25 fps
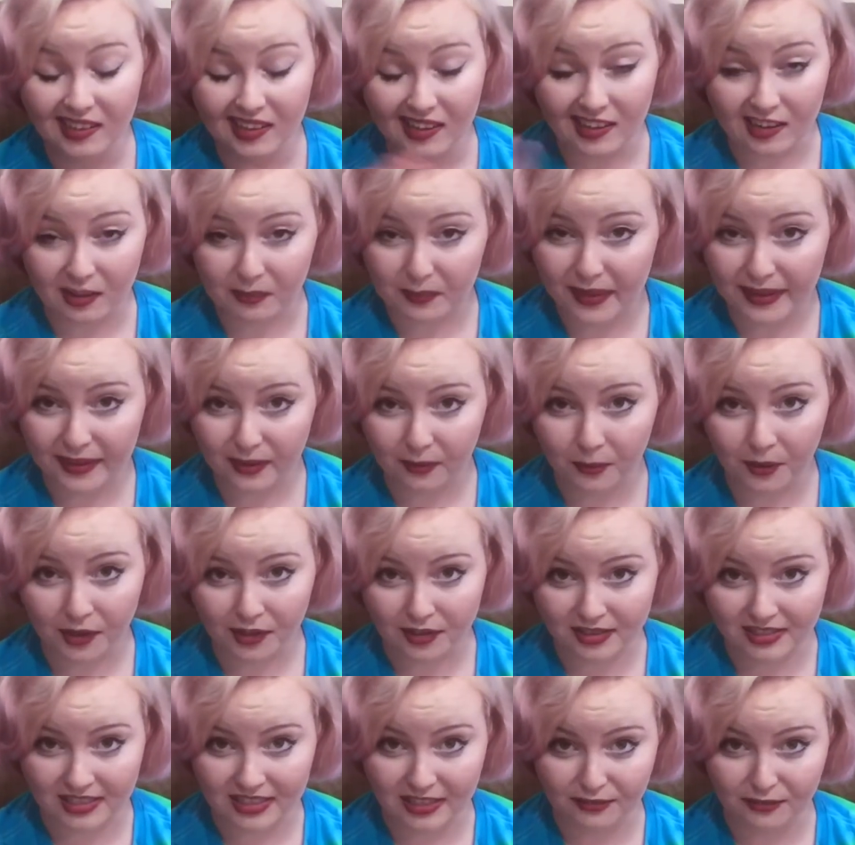It'll make a
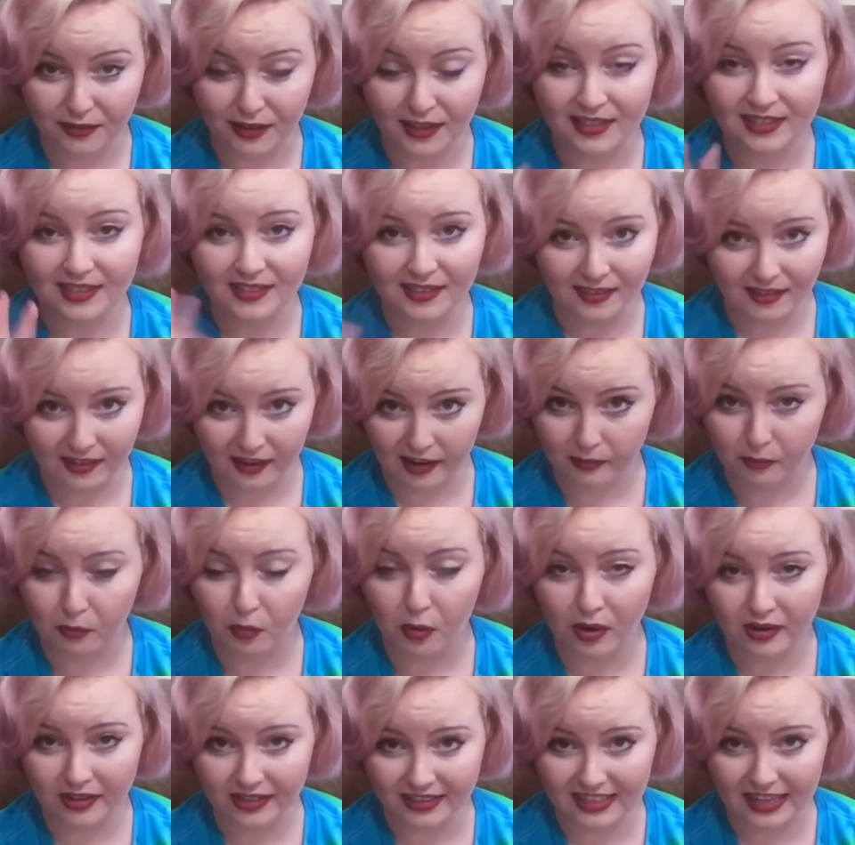world of difference. There are
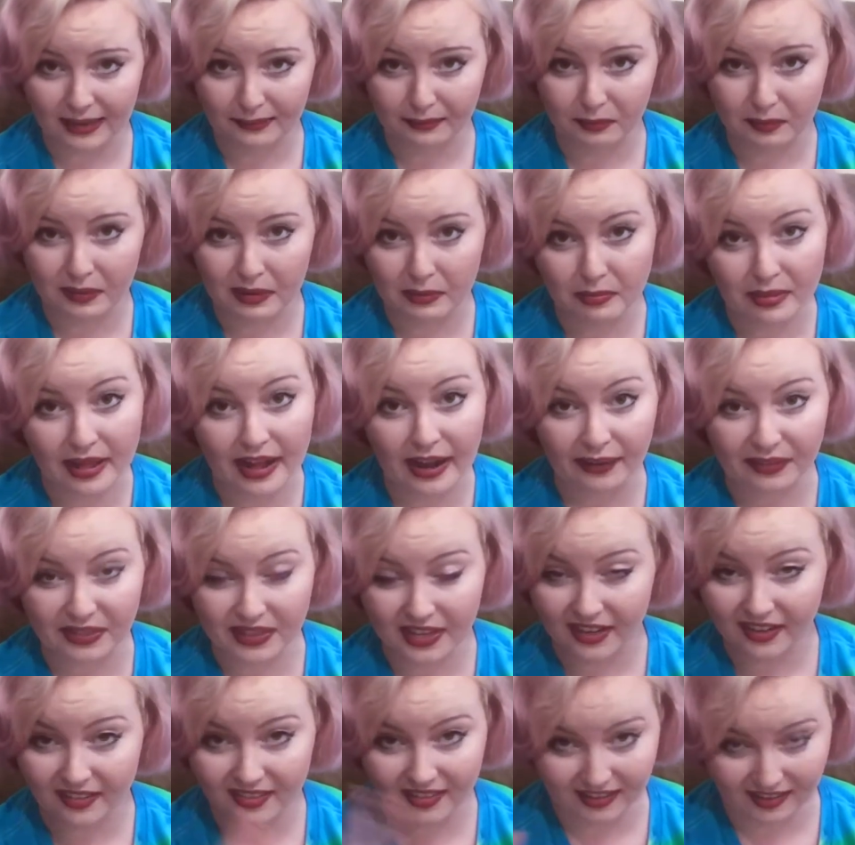more disabled people out
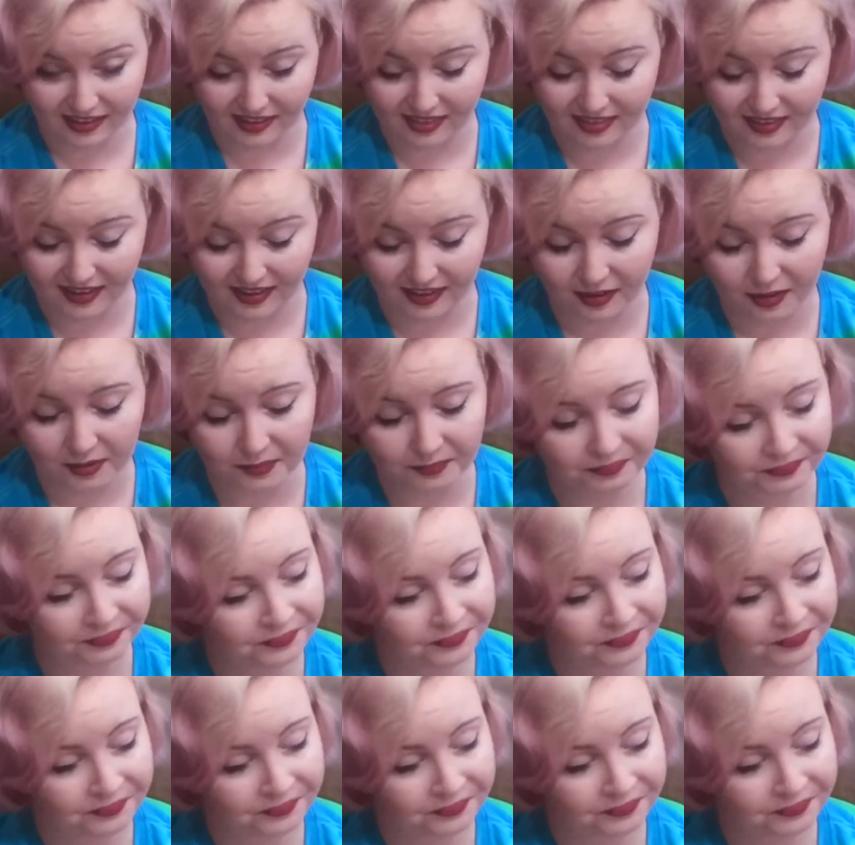there than you think.